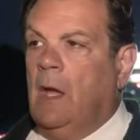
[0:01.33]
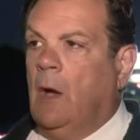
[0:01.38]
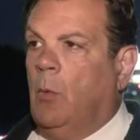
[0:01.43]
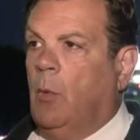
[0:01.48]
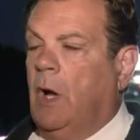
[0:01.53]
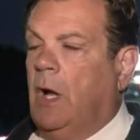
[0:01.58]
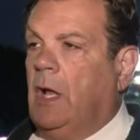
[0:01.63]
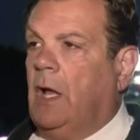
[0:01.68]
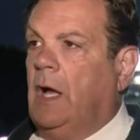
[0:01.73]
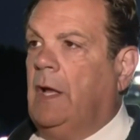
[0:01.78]

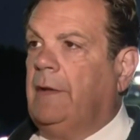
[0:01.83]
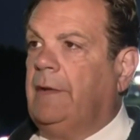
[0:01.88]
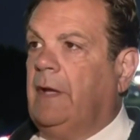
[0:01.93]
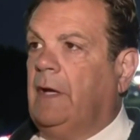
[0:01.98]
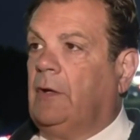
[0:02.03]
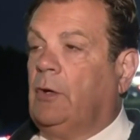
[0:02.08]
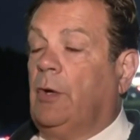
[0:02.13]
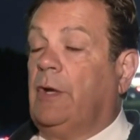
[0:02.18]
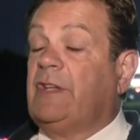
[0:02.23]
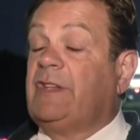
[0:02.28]
Well, uh,
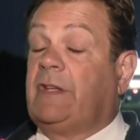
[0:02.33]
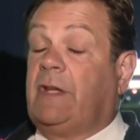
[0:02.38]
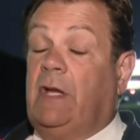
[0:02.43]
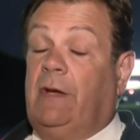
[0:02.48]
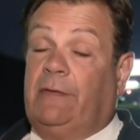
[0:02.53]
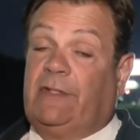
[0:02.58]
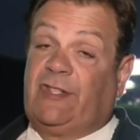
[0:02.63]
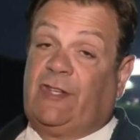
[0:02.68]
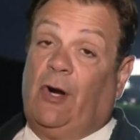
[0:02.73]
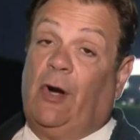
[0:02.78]
they're going
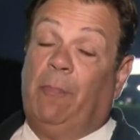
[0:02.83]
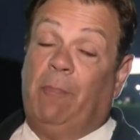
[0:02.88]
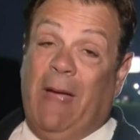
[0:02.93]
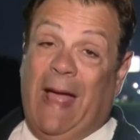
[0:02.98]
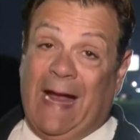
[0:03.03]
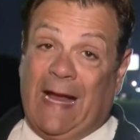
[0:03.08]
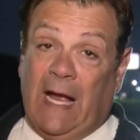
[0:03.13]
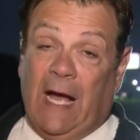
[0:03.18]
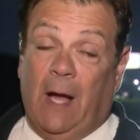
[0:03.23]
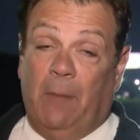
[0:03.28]
to start
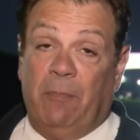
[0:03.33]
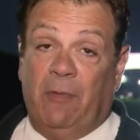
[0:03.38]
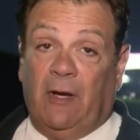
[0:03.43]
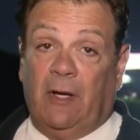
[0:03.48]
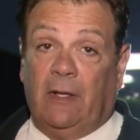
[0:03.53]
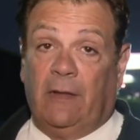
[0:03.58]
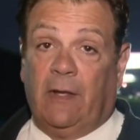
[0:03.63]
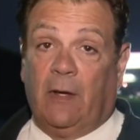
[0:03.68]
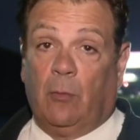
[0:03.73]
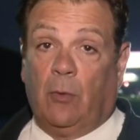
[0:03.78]
back up.
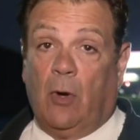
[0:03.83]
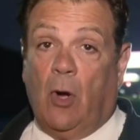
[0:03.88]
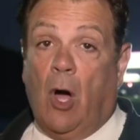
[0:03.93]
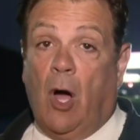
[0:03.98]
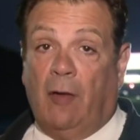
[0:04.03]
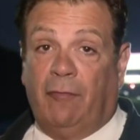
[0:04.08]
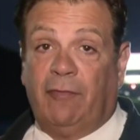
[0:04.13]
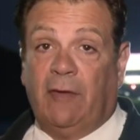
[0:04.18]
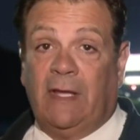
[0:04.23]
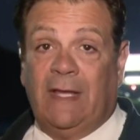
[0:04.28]
They're, they were
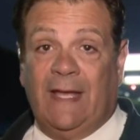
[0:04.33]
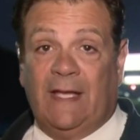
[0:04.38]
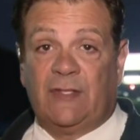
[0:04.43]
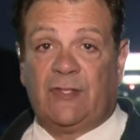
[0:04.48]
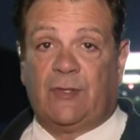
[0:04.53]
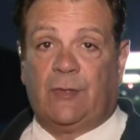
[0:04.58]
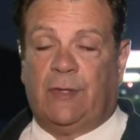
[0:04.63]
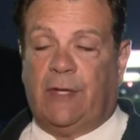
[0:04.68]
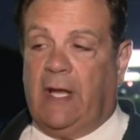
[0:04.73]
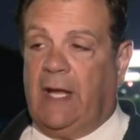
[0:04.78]
off
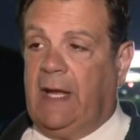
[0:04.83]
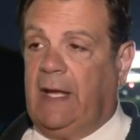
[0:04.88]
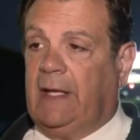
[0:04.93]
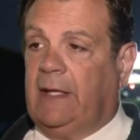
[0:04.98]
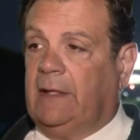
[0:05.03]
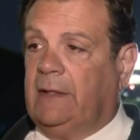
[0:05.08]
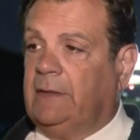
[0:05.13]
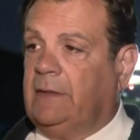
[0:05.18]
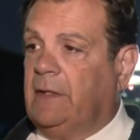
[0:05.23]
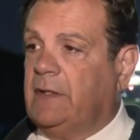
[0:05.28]
yesterday.
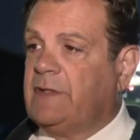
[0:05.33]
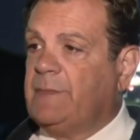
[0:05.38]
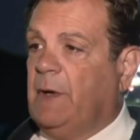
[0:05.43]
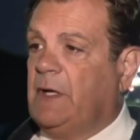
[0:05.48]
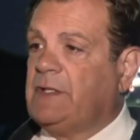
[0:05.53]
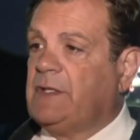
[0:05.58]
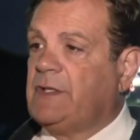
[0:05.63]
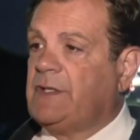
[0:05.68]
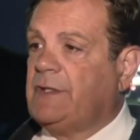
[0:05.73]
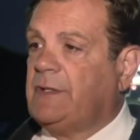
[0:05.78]
Uh, as
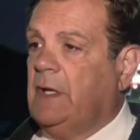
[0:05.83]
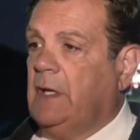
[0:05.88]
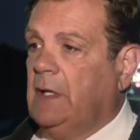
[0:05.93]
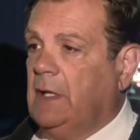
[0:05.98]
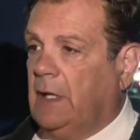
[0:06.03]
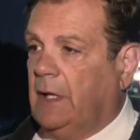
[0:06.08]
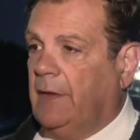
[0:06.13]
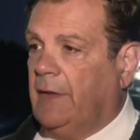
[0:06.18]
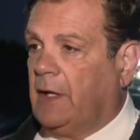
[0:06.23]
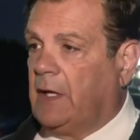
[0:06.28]
much as
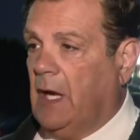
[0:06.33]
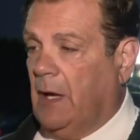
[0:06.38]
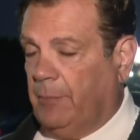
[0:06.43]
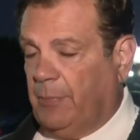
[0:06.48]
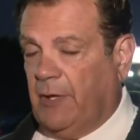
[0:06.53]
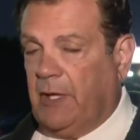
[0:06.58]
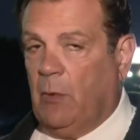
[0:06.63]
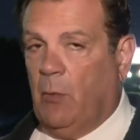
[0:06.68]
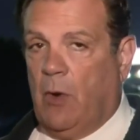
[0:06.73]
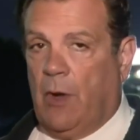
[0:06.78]
uh, the
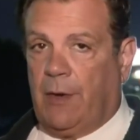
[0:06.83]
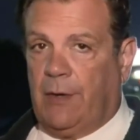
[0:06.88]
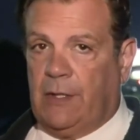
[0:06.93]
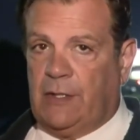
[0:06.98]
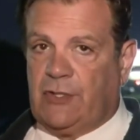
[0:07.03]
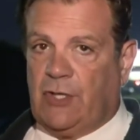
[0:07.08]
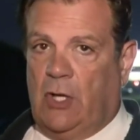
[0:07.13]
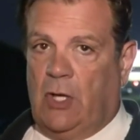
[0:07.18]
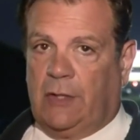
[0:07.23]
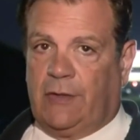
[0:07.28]
company wanted to
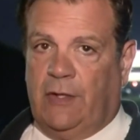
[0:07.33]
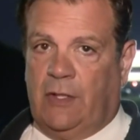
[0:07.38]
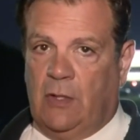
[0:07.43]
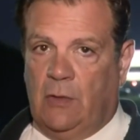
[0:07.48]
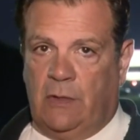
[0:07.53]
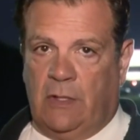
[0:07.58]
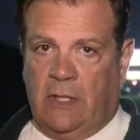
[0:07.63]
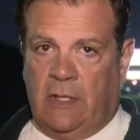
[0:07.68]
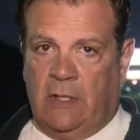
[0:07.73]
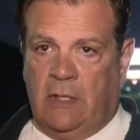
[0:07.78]
talk, the
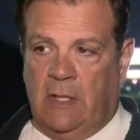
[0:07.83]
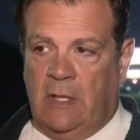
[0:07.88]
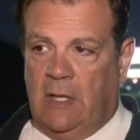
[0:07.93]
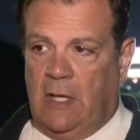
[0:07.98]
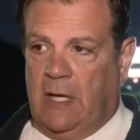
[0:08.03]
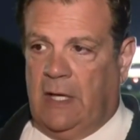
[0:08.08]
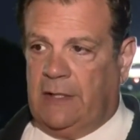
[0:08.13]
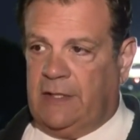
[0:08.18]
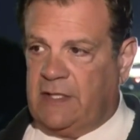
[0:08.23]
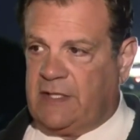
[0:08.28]
union
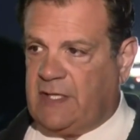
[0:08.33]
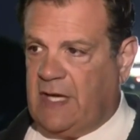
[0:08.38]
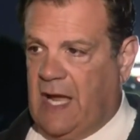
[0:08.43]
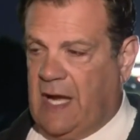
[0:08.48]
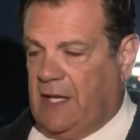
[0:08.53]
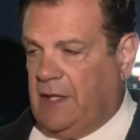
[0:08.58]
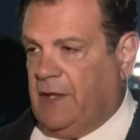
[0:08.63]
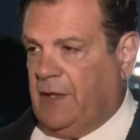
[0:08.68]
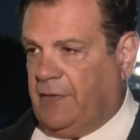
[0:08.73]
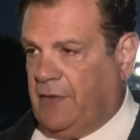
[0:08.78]
uh,
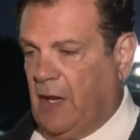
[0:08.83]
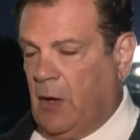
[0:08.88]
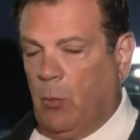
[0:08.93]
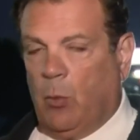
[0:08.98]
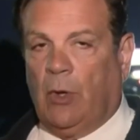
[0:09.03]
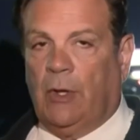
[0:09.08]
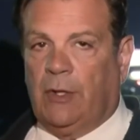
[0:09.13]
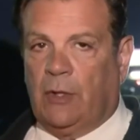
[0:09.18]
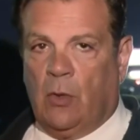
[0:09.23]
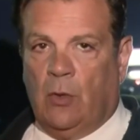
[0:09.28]
decided that they
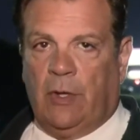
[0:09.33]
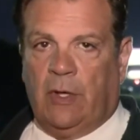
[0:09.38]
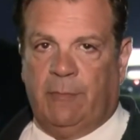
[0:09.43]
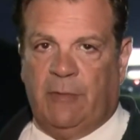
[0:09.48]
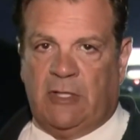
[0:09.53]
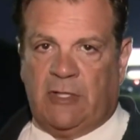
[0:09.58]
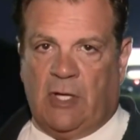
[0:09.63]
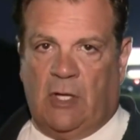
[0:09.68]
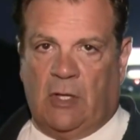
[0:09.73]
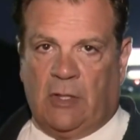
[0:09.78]
weren't going to
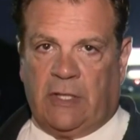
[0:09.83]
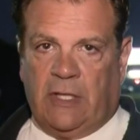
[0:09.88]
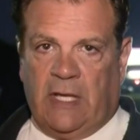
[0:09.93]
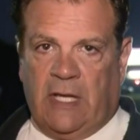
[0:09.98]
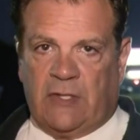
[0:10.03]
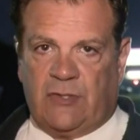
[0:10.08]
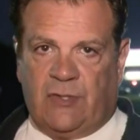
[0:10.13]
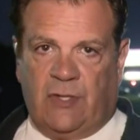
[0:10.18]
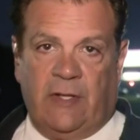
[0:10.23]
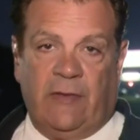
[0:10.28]
be talking
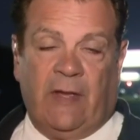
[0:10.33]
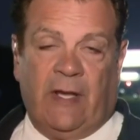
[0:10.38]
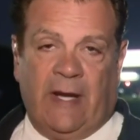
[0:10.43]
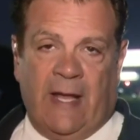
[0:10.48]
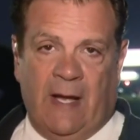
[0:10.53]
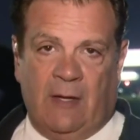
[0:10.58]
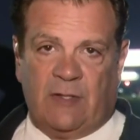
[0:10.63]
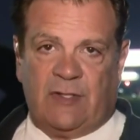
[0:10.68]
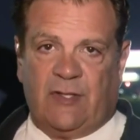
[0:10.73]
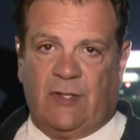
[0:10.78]
yesterday. They
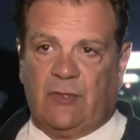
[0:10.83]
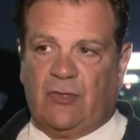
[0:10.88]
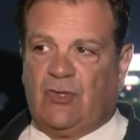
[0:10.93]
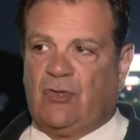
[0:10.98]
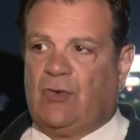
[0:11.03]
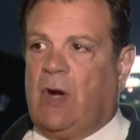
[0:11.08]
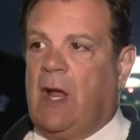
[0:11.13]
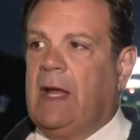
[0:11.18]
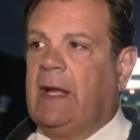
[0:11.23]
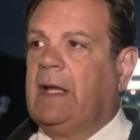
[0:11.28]
announced their
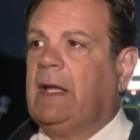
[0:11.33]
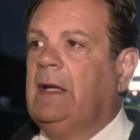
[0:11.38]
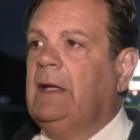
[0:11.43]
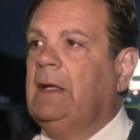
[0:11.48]
strike.